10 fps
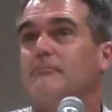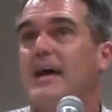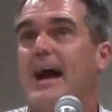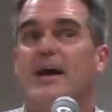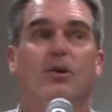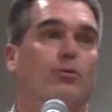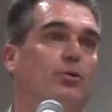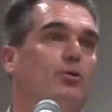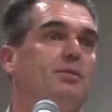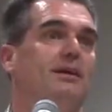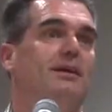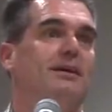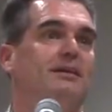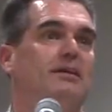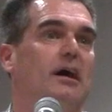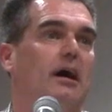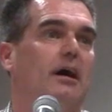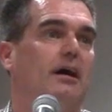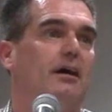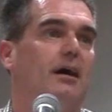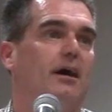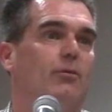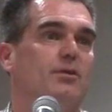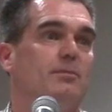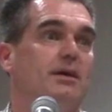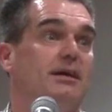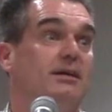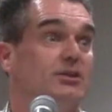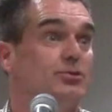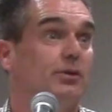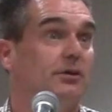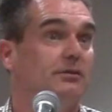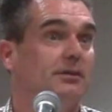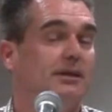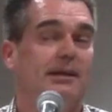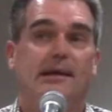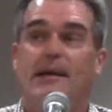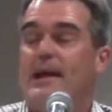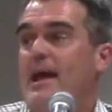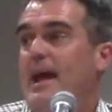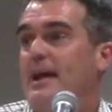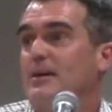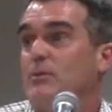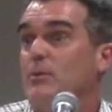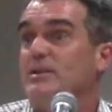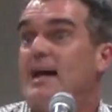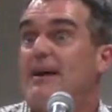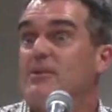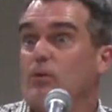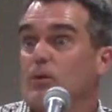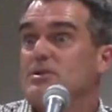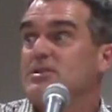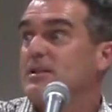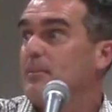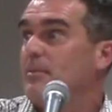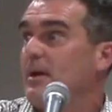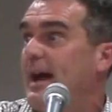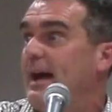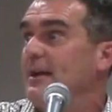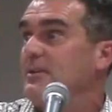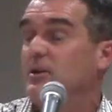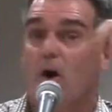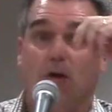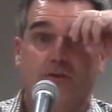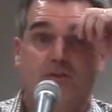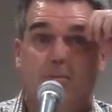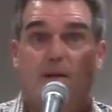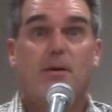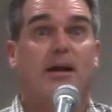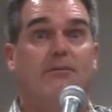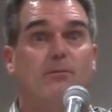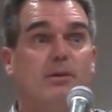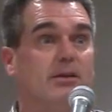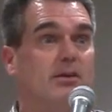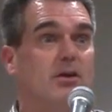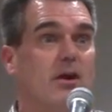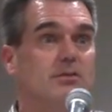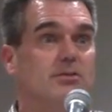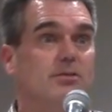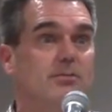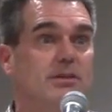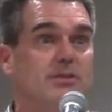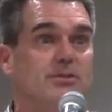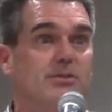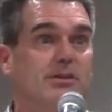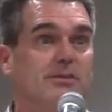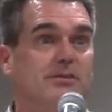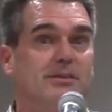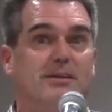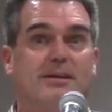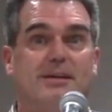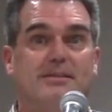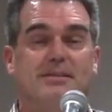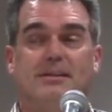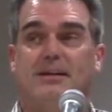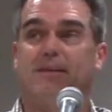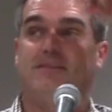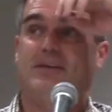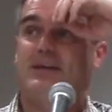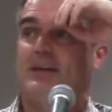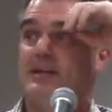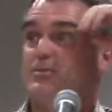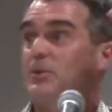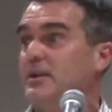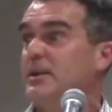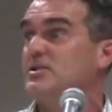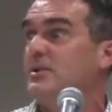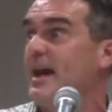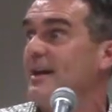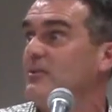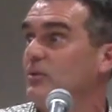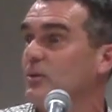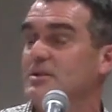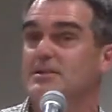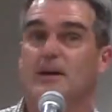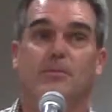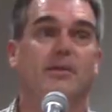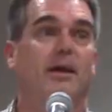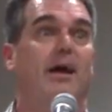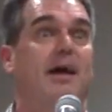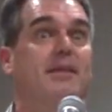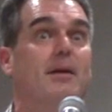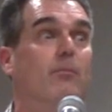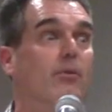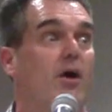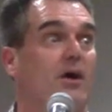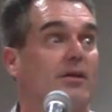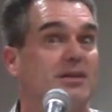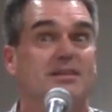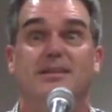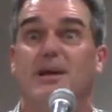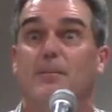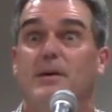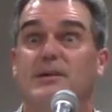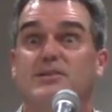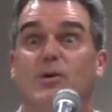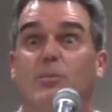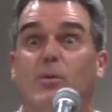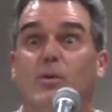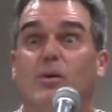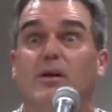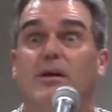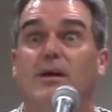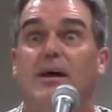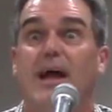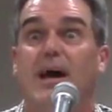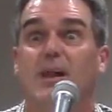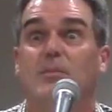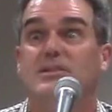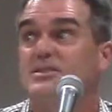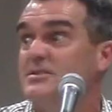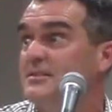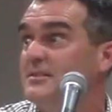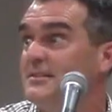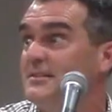had a group with me in Israel, and we went to have the Lord's Supper at the Garden Tomb. Anybody ever been to the Garden Tomb in Israel? All right. And it's real neat. And so you have the Lord's Supper there, and they brought us the Episcopal elements.